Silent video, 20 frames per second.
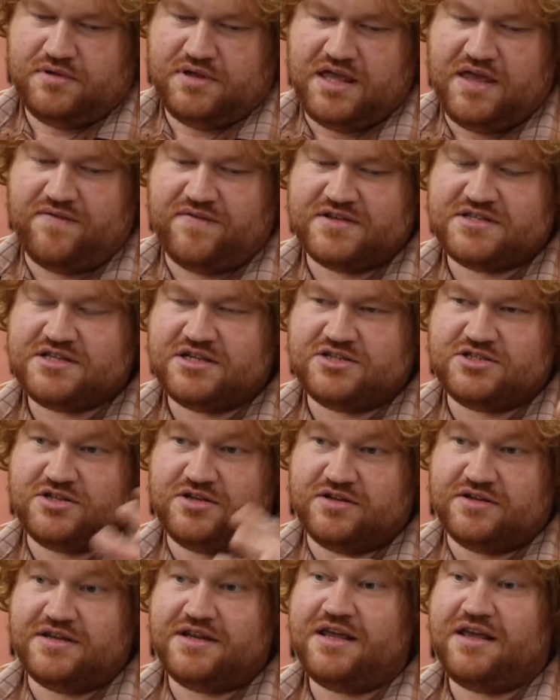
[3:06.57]
gave us such a
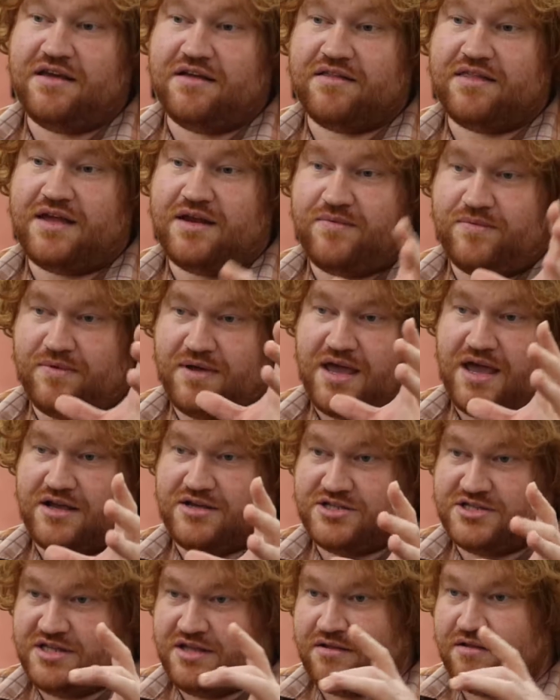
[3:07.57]
good deal that we
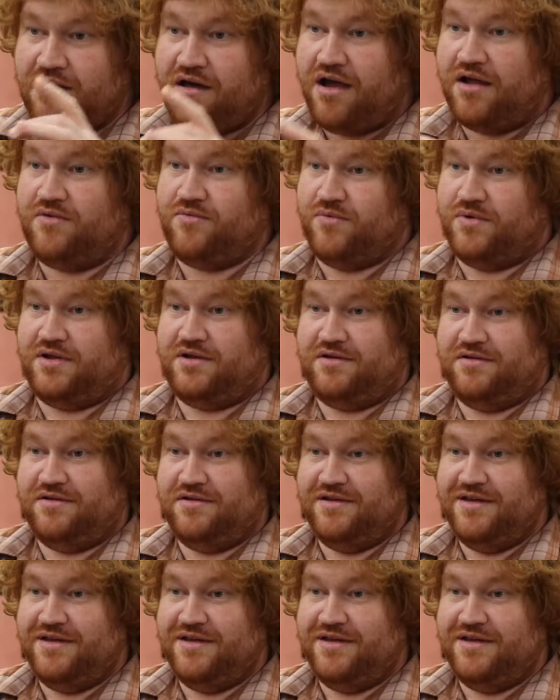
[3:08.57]
actually had gotten one.